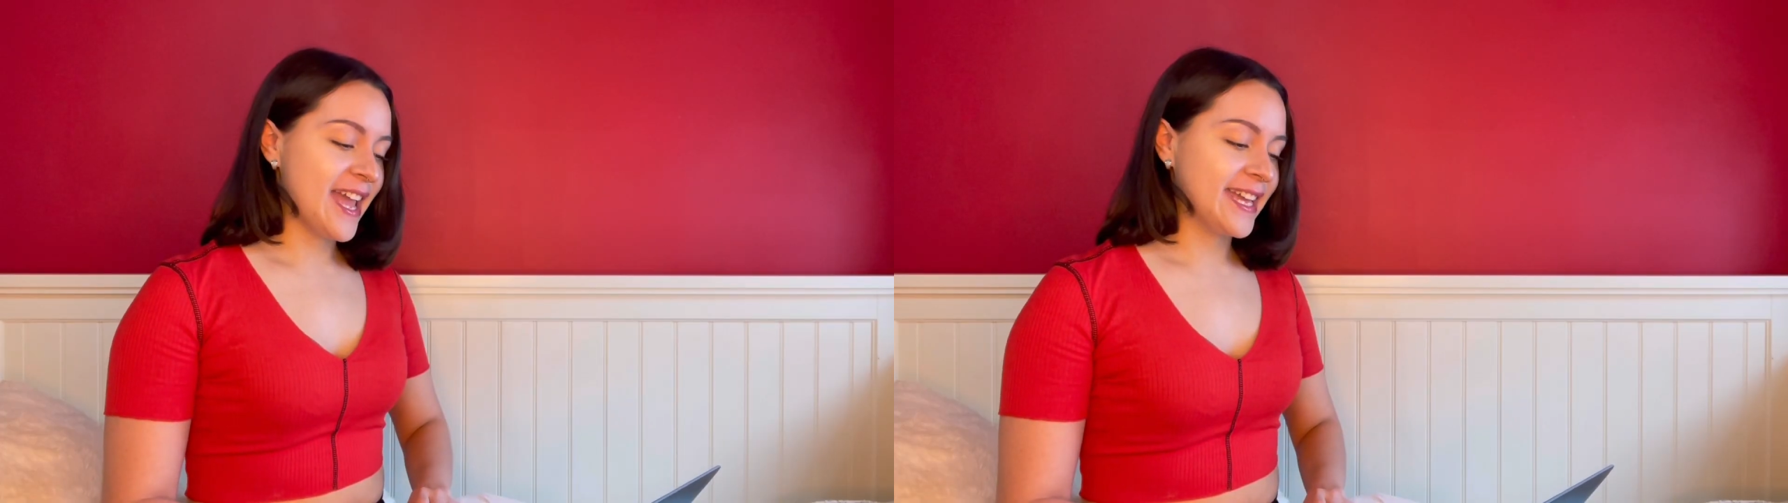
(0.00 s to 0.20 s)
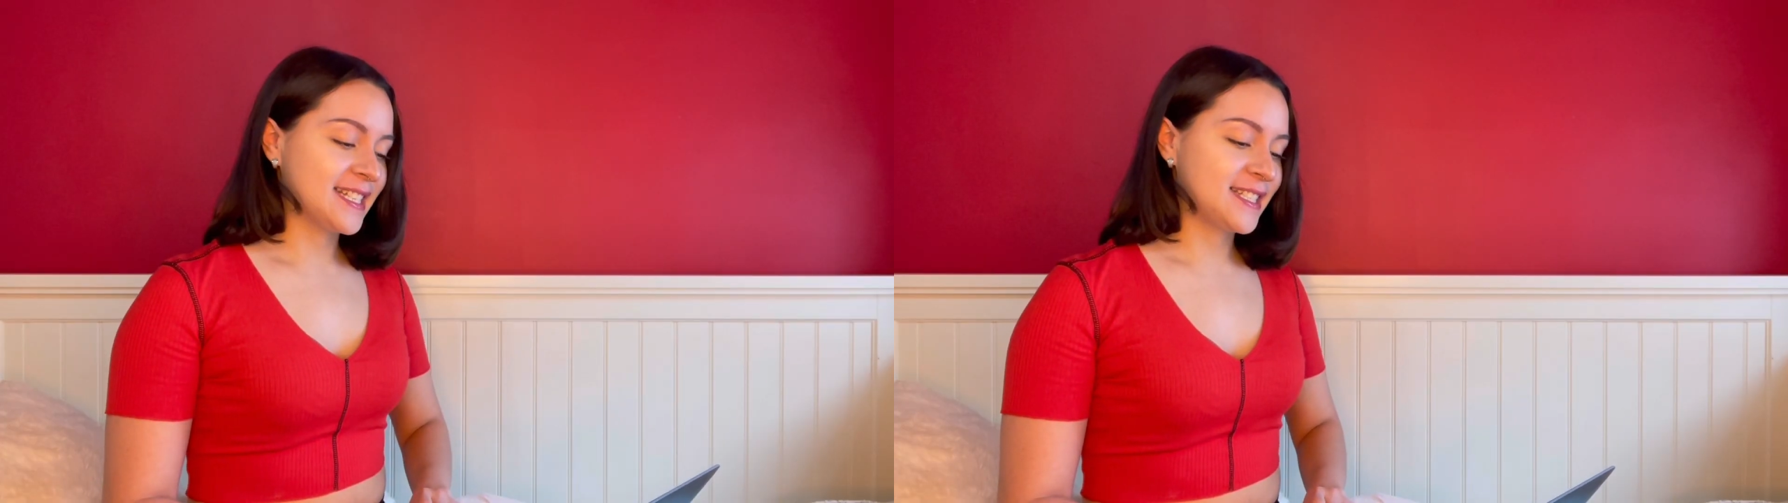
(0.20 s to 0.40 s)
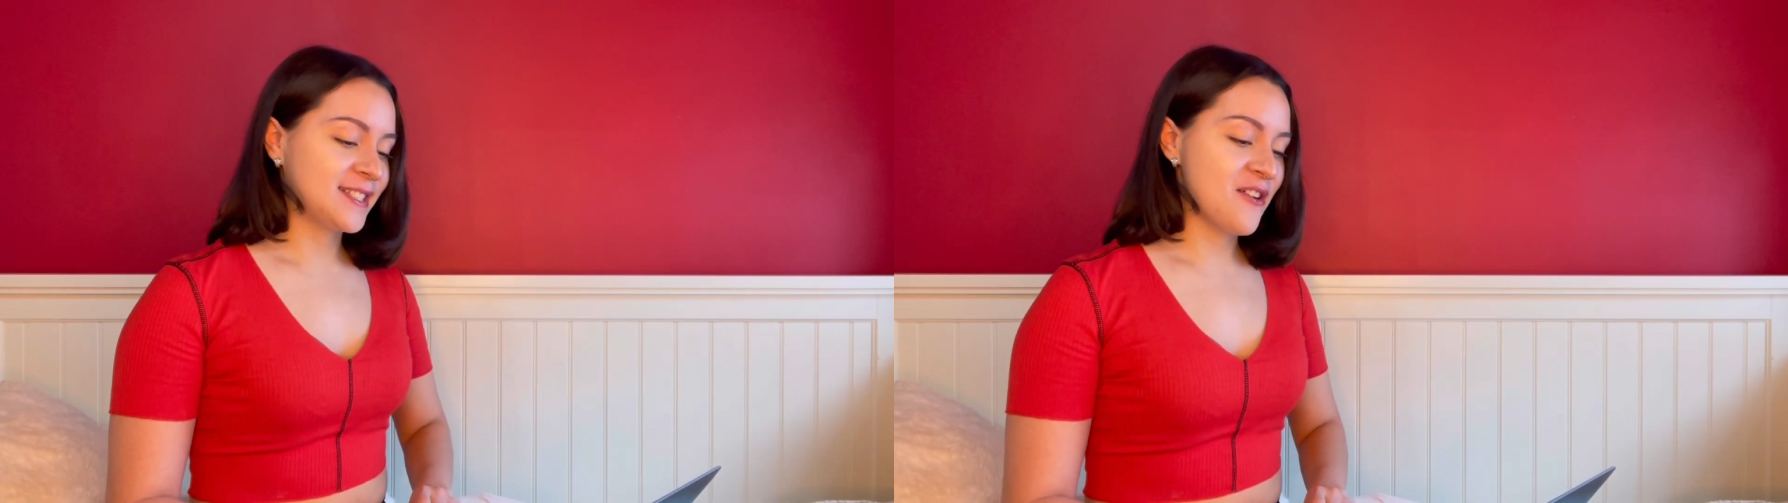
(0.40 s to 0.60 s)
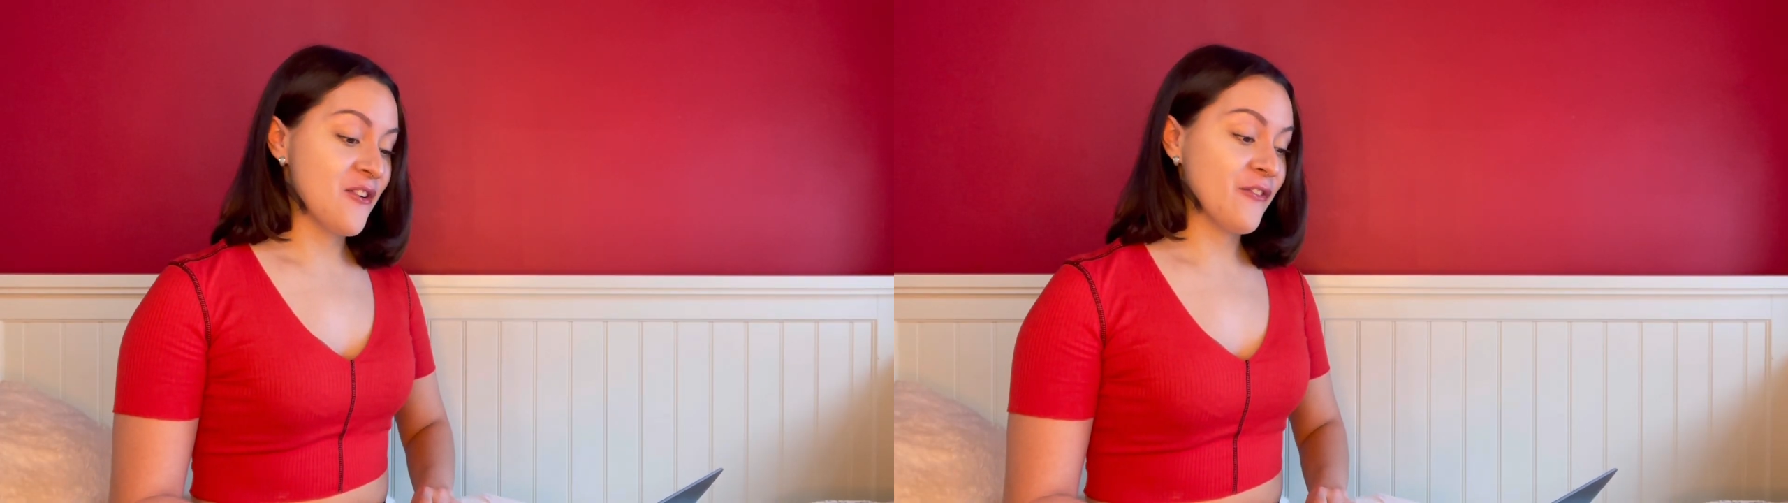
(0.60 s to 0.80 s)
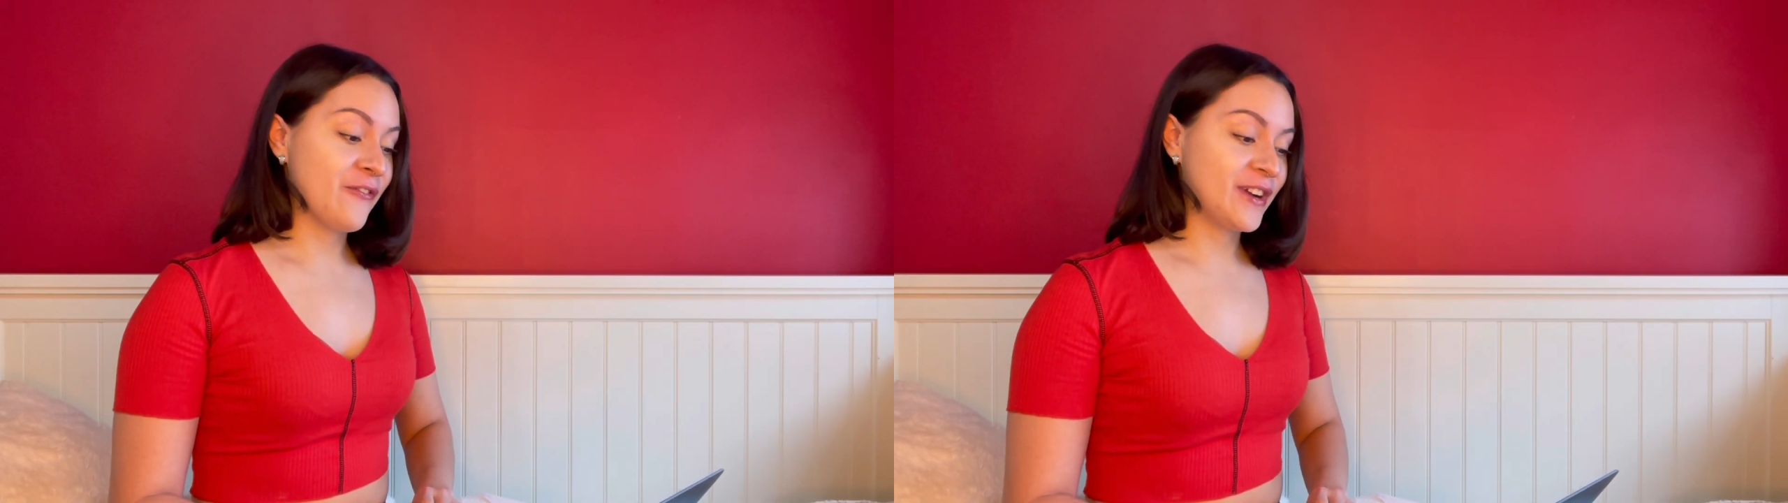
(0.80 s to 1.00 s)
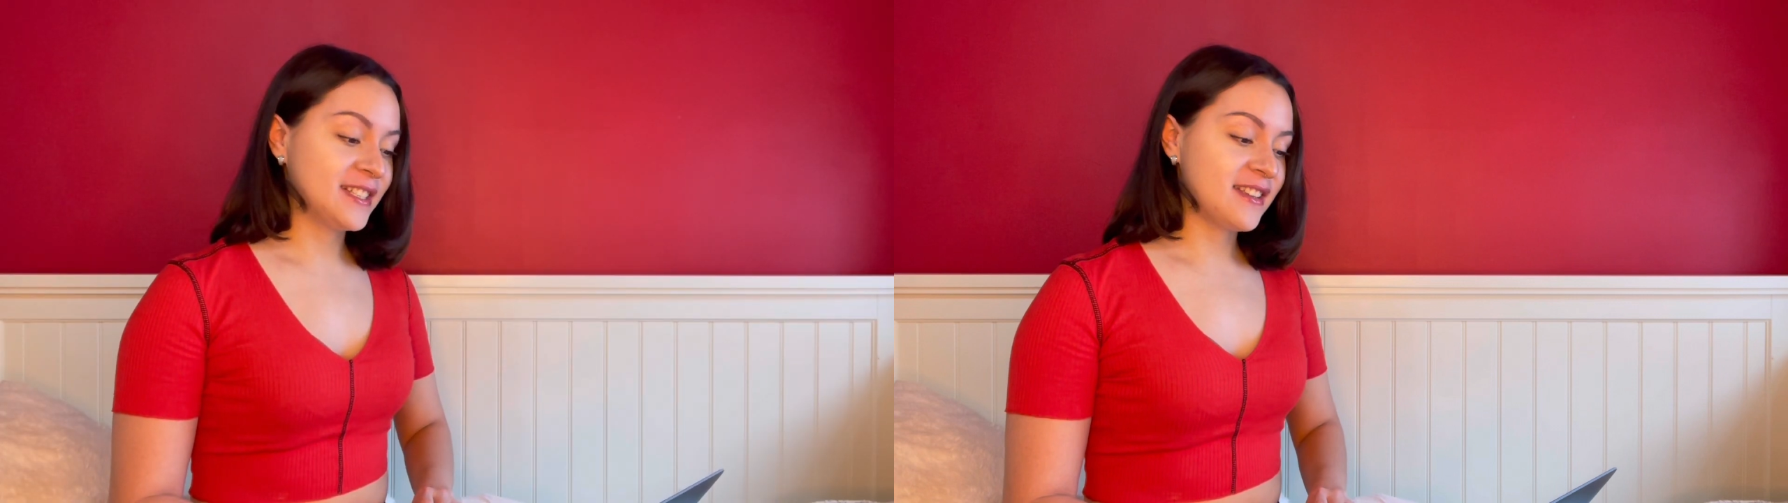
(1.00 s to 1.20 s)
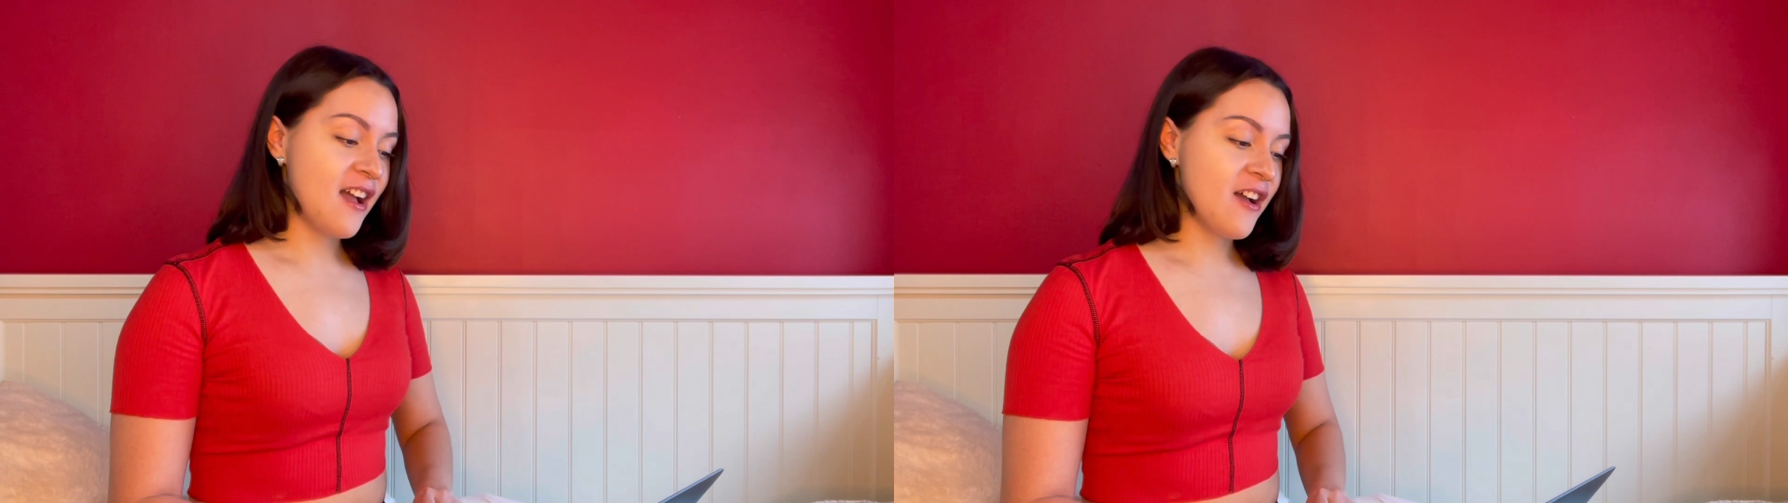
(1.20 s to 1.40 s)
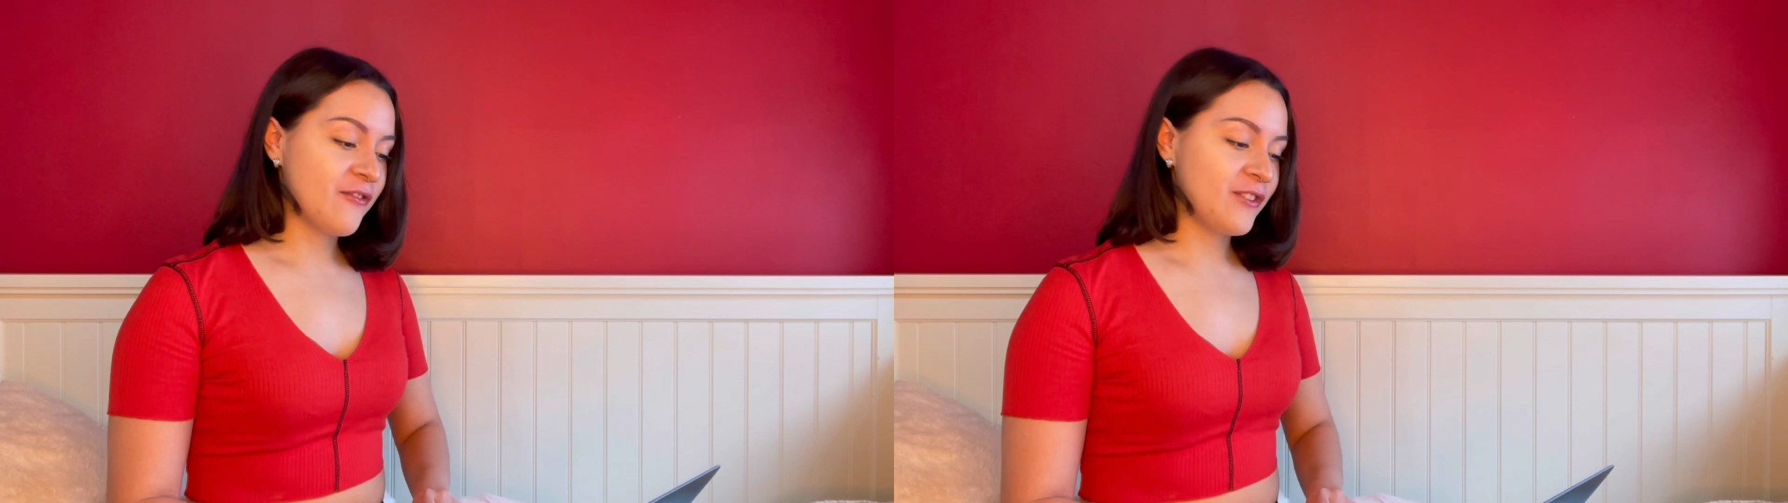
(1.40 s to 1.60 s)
so first off,